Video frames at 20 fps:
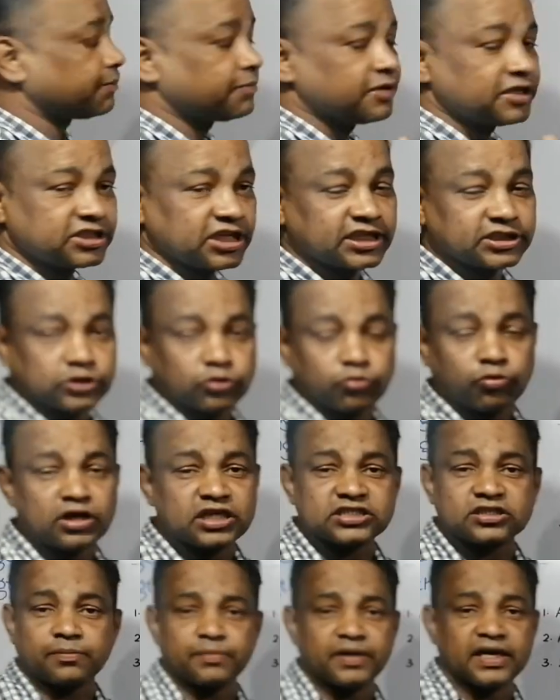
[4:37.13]
repetition. What
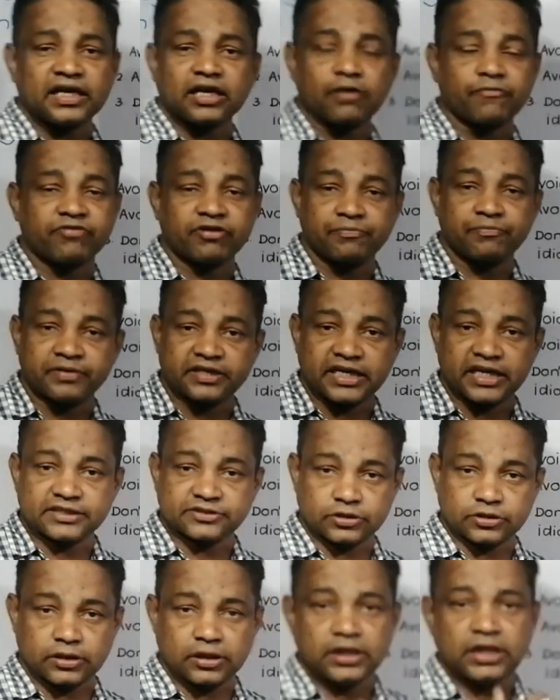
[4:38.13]
is the meaning of
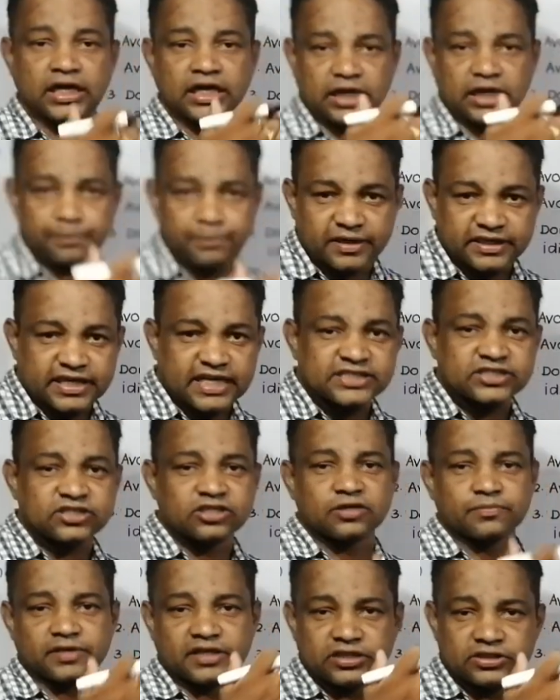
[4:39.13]
repetition?
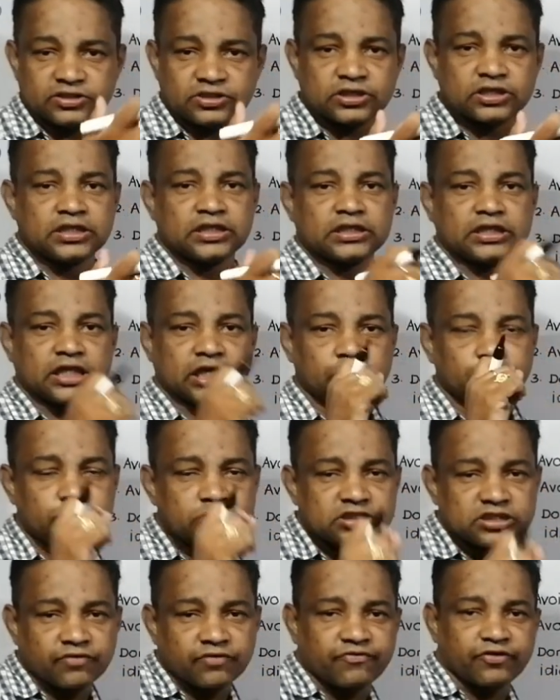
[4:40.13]
Repetition means the
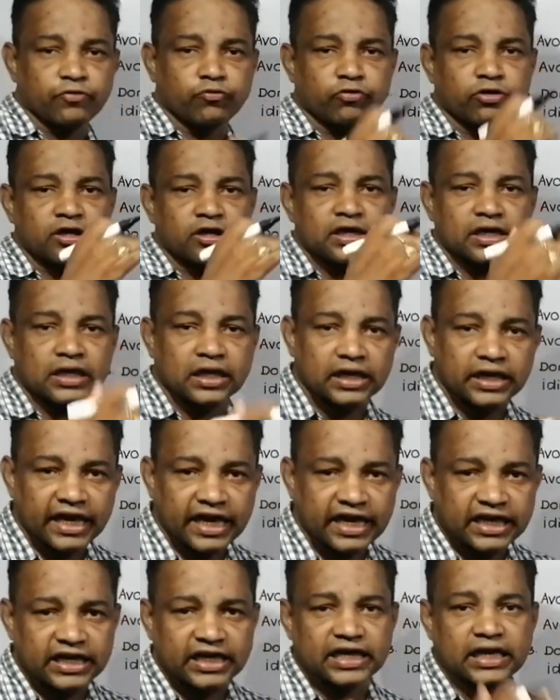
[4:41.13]
use of a word
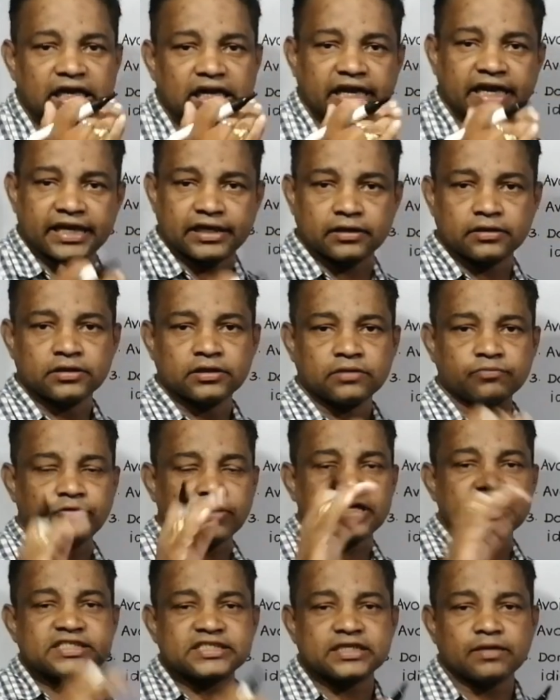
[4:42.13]
again and again.
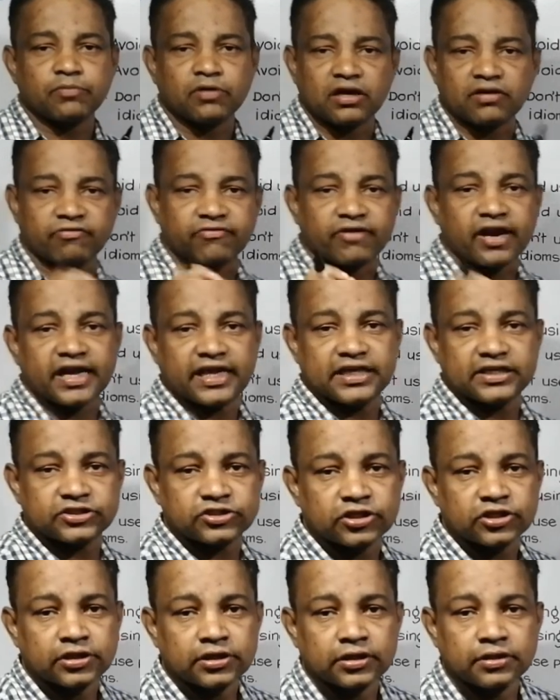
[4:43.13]
For example, I
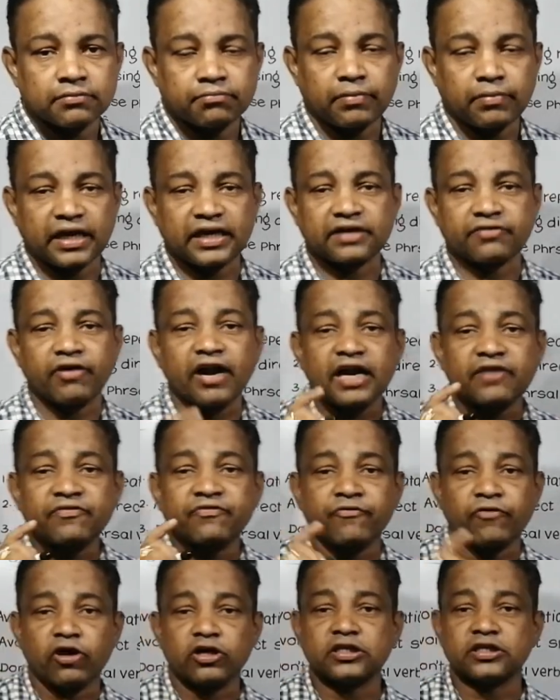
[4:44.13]
write, my
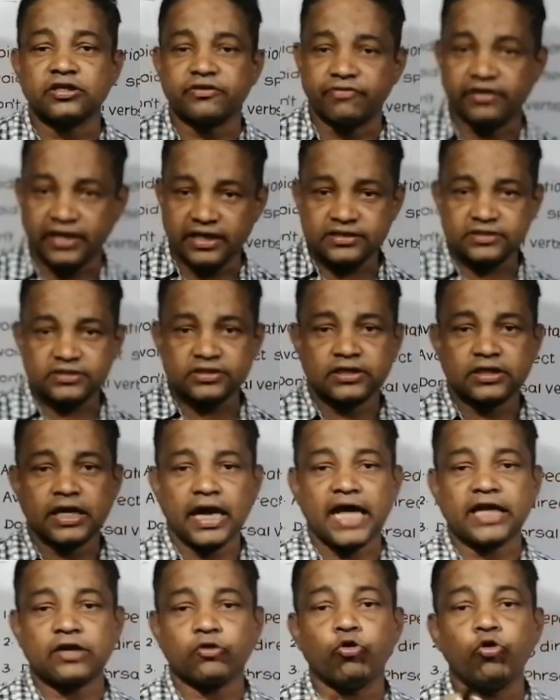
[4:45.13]
grandfather is
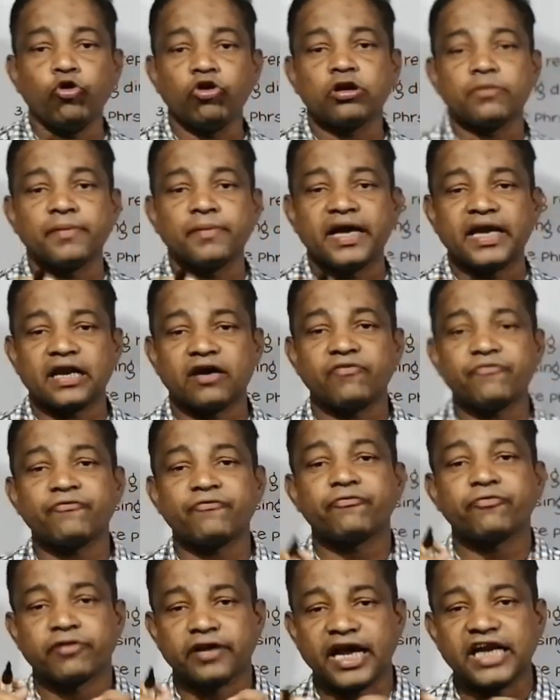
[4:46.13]
an old man of
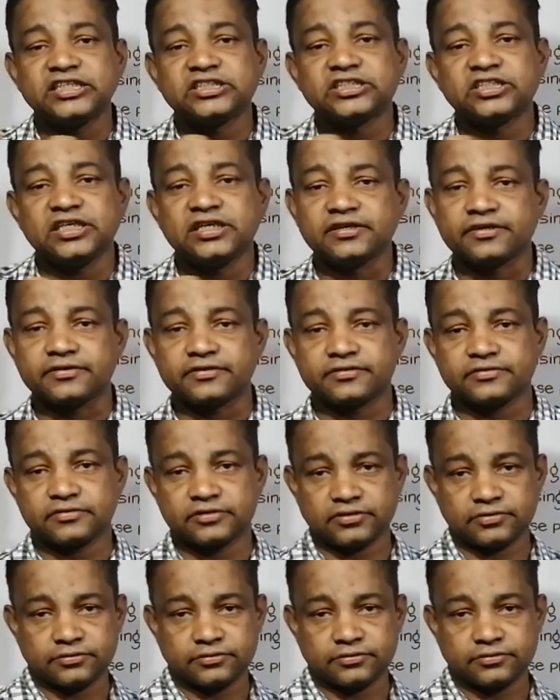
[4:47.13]
90 years.